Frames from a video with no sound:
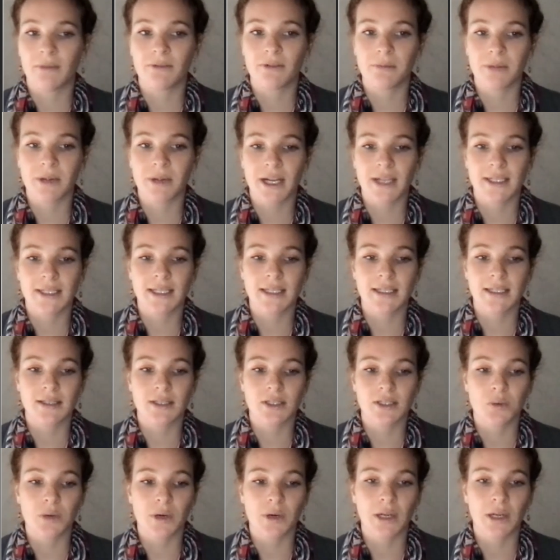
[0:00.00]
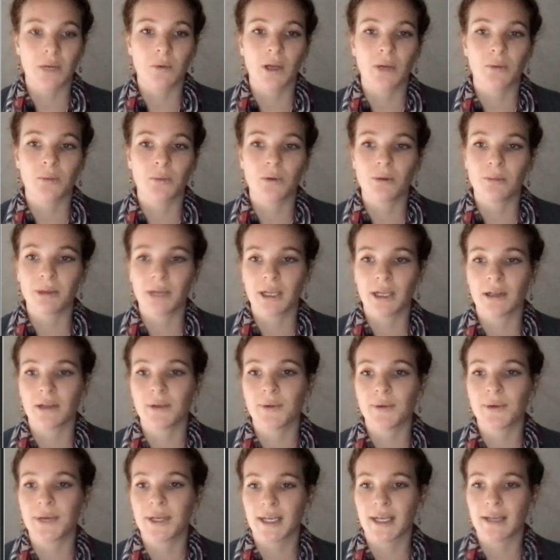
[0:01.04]
from 19 to 21 will be
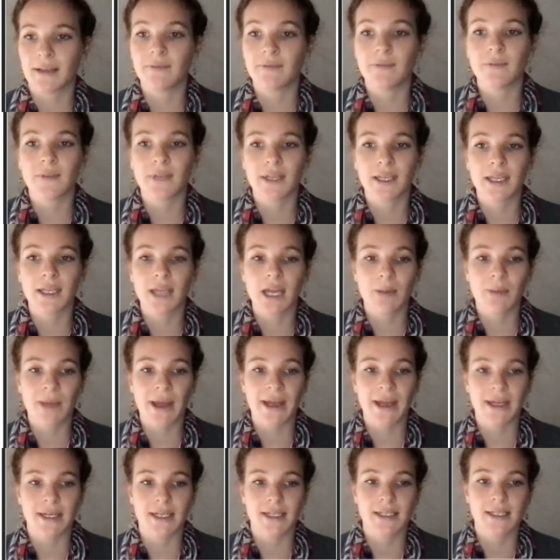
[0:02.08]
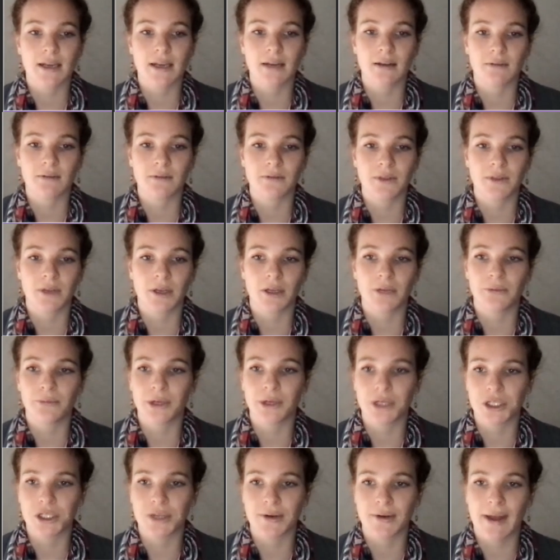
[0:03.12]
included in the appendix of the
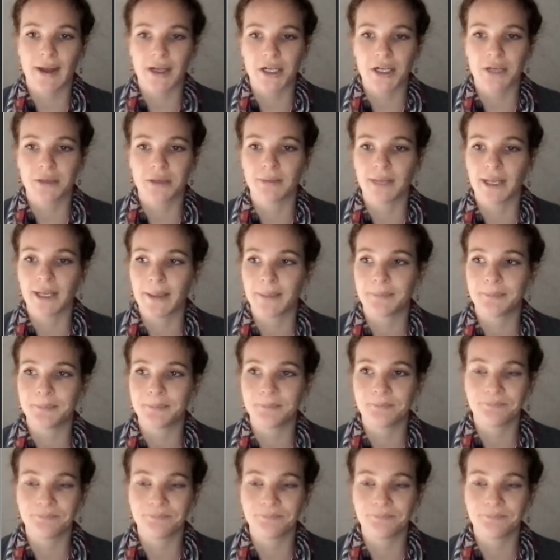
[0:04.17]
regional action plan.